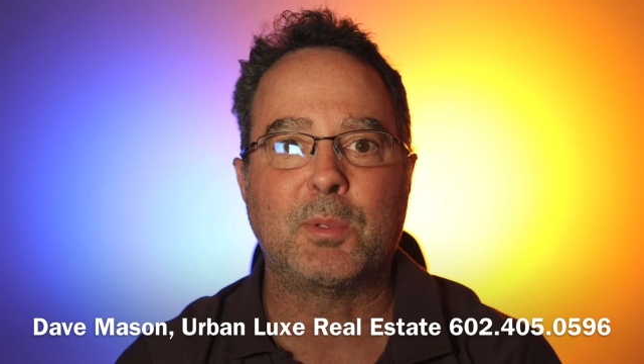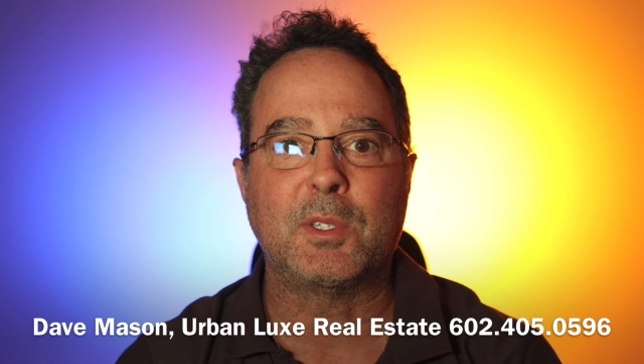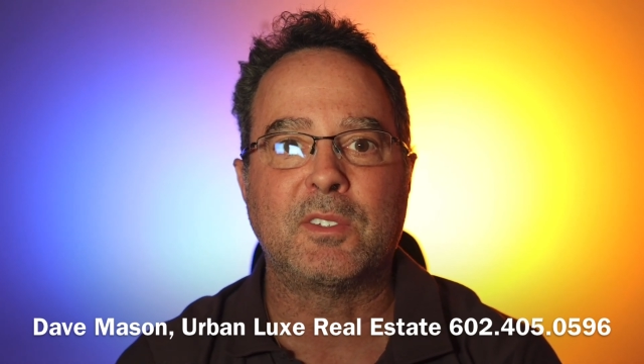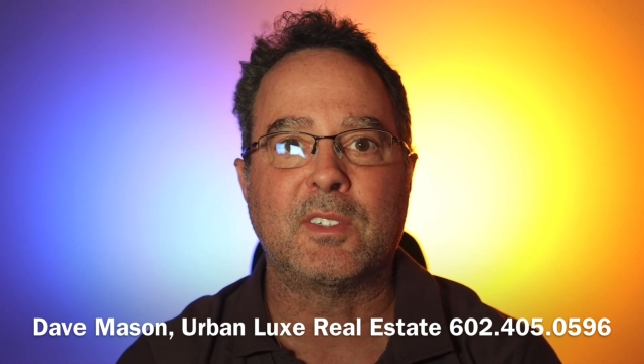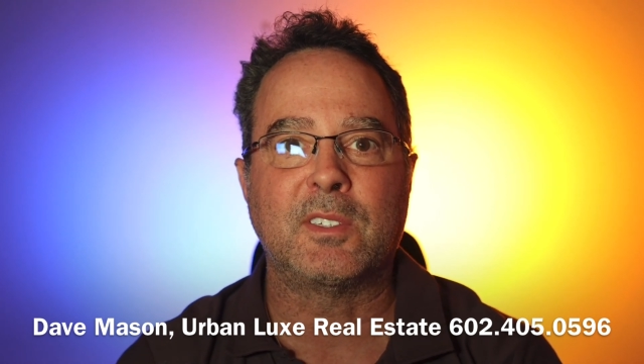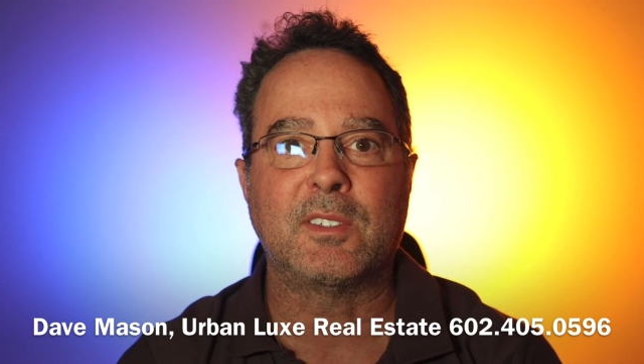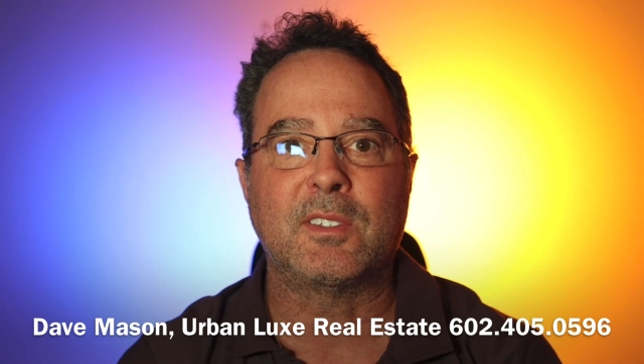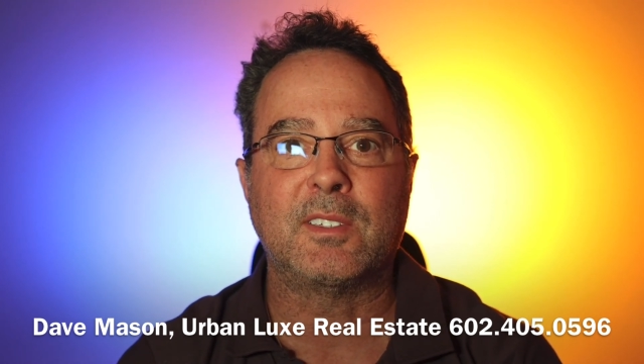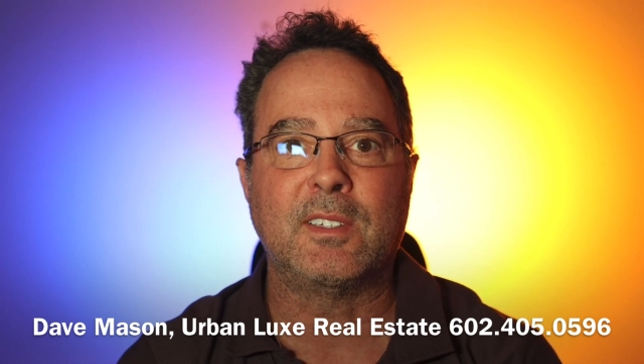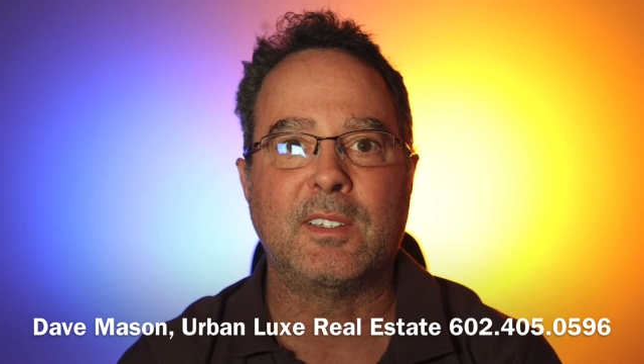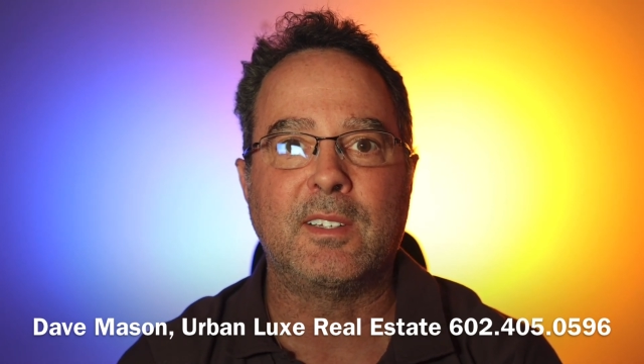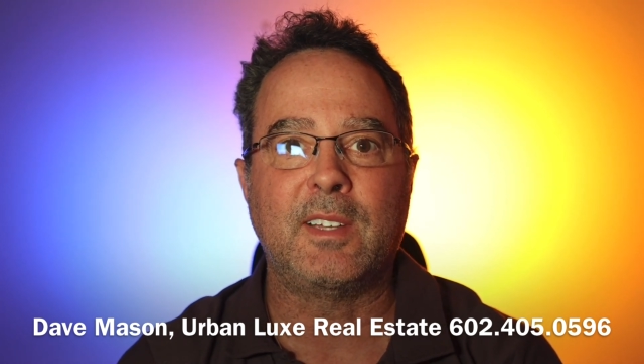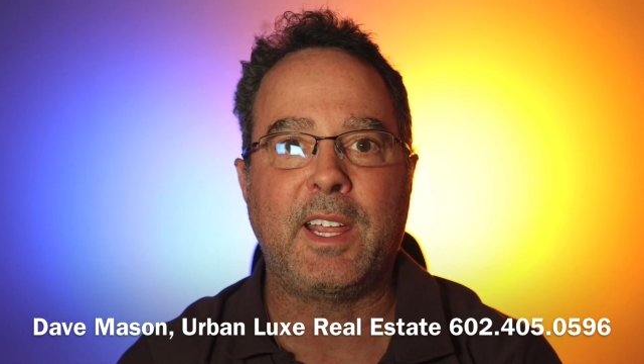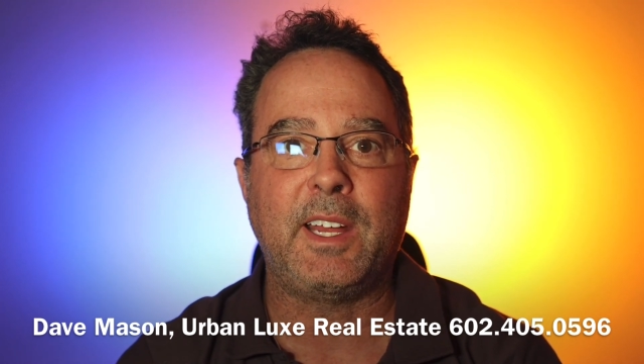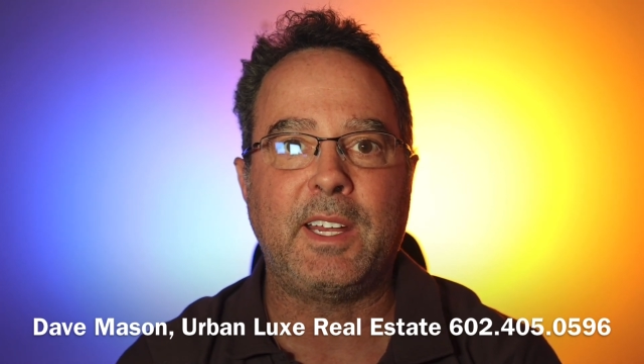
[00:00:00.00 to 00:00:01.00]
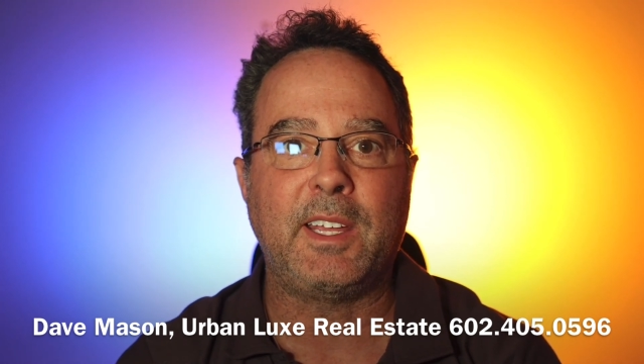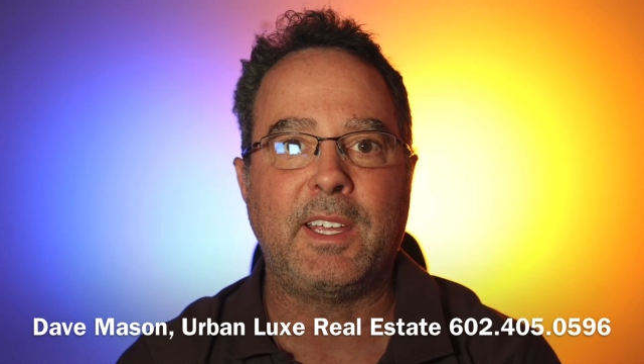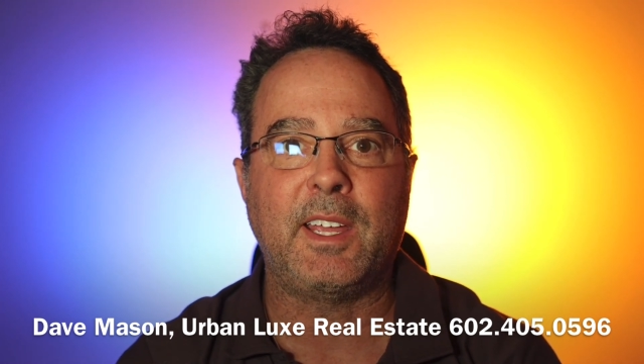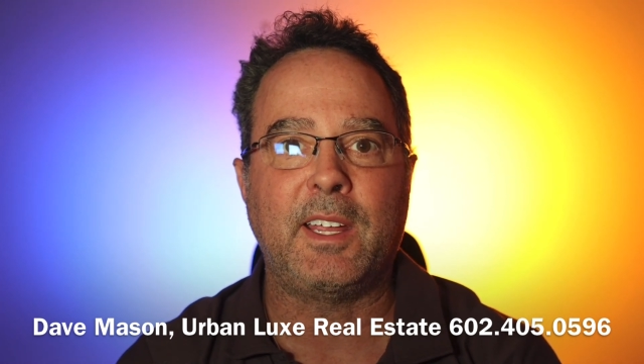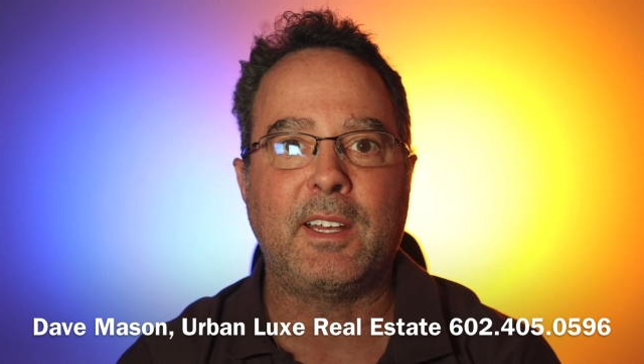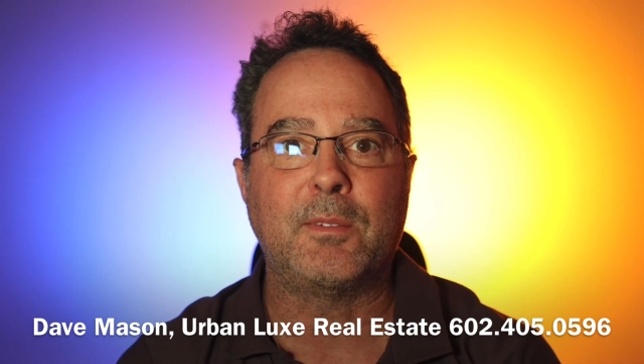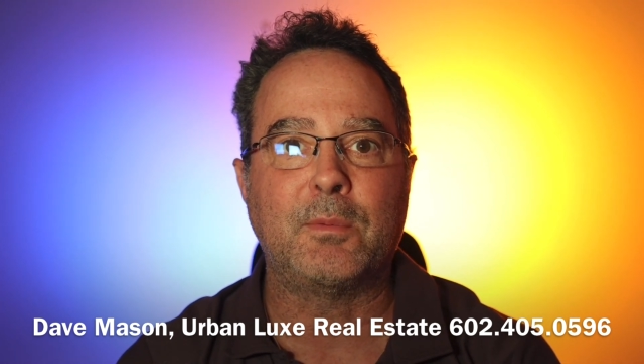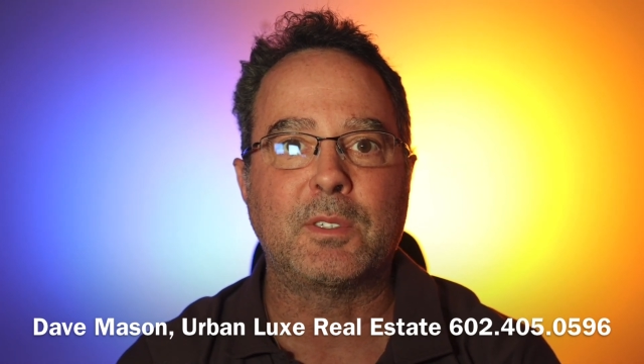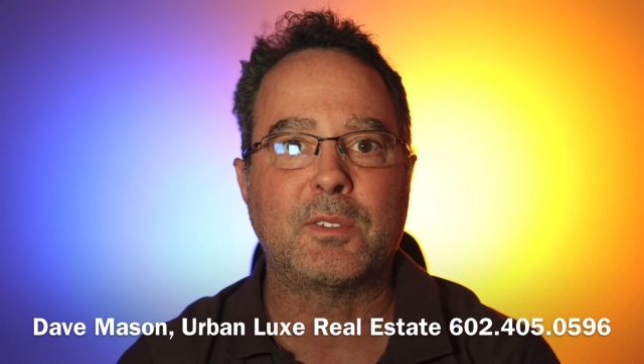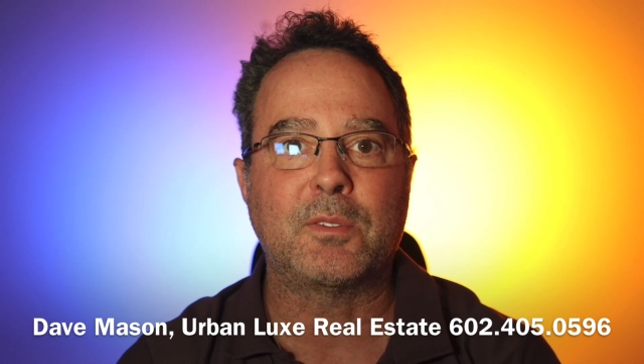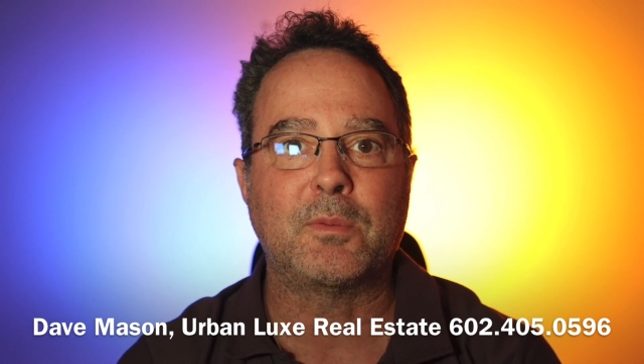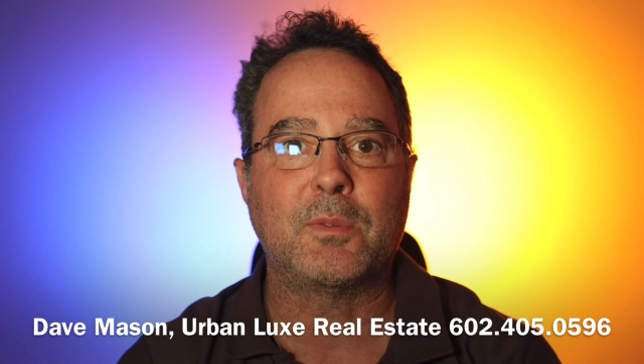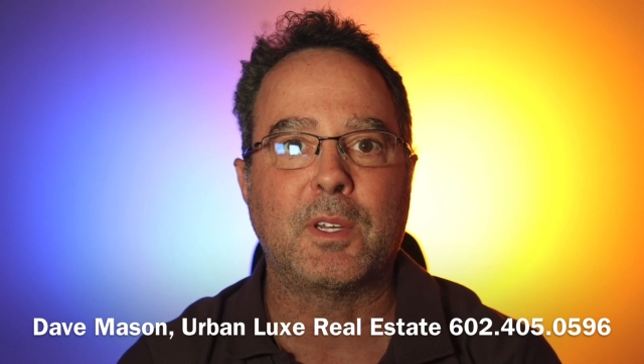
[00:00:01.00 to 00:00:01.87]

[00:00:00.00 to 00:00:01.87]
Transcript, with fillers: business in 88 was